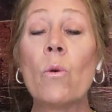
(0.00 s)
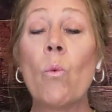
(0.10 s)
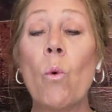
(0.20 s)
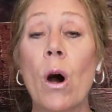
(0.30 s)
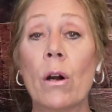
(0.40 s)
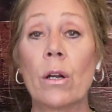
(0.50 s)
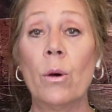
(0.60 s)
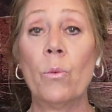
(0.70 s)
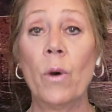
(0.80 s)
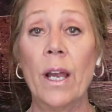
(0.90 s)
walk
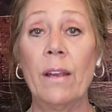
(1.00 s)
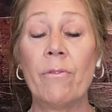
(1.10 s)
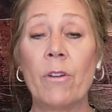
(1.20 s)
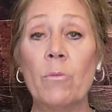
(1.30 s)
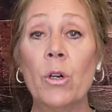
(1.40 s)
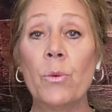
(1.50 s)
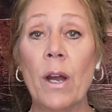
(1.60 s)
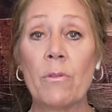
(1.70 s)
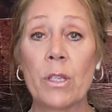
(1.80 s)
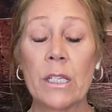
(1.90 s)
away from
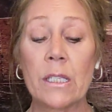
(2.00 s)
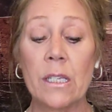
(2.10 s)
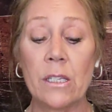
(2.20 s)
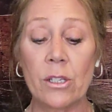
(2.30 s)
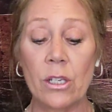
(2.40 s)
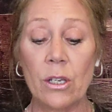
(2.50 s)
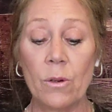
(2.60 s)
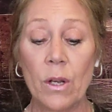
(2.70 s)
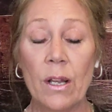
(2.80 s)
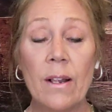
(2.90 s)
whoever this is to you.